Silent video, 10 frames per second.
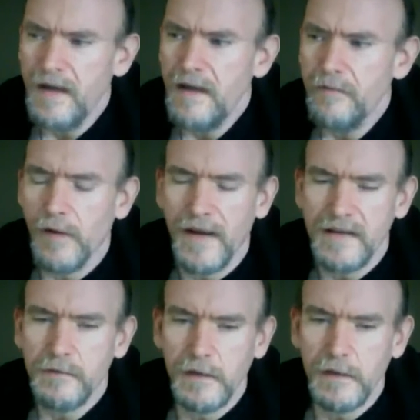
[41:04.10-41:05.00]
never asked
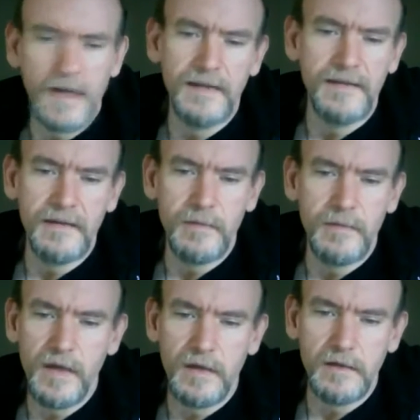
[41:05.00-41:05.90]
for your content to be
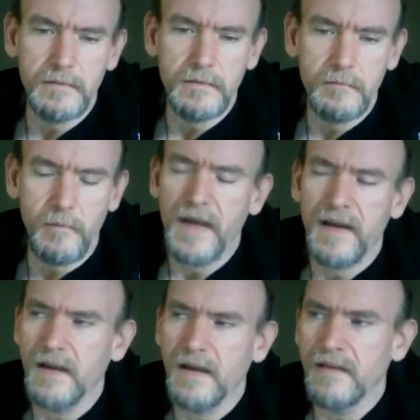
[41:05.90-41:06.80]
on my
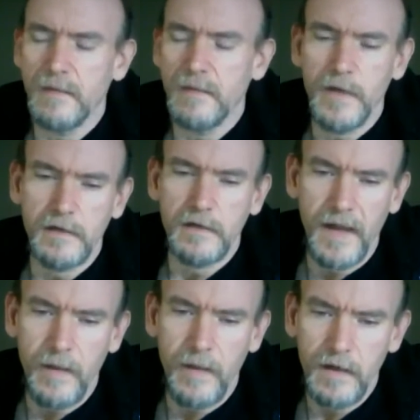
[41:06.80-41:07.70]
content to be on your
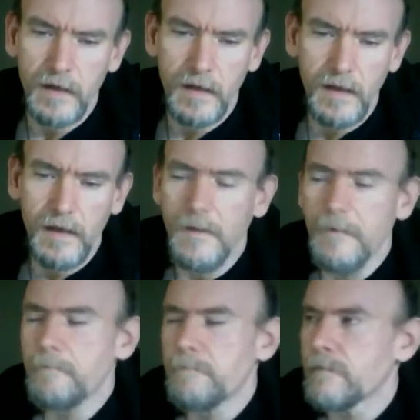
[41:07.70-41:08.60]
network.
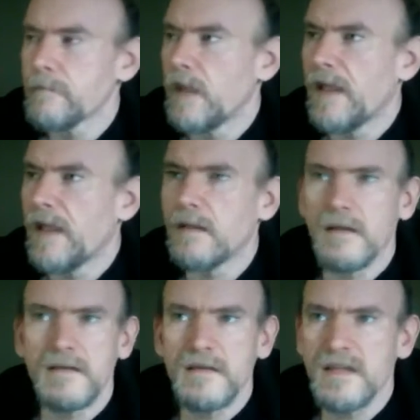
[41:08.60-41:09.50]
And
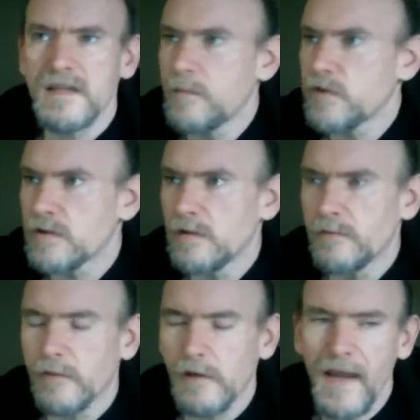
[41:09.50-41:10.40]
the same is true
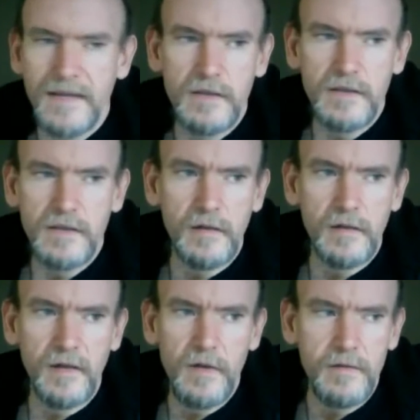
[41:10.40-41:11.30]
for Glass. You know,
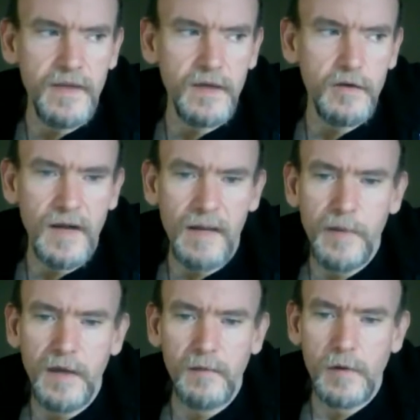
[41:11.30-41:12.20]
if you think you're not
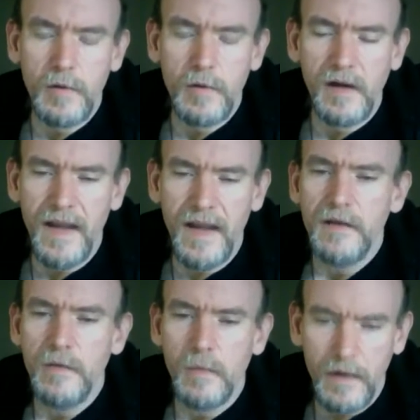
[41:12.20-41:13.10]
being recorded now,
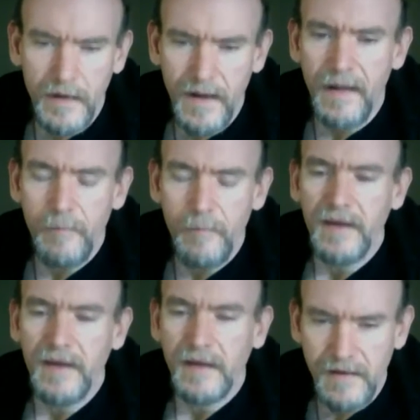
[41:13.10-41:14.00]
you are not
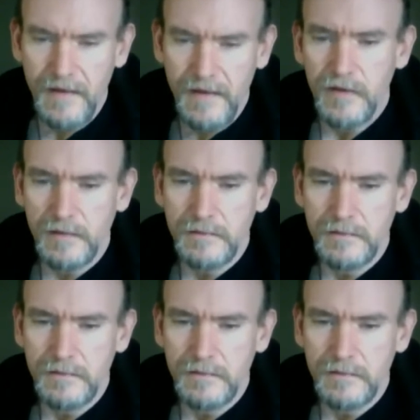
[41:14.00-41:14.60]
paying attention.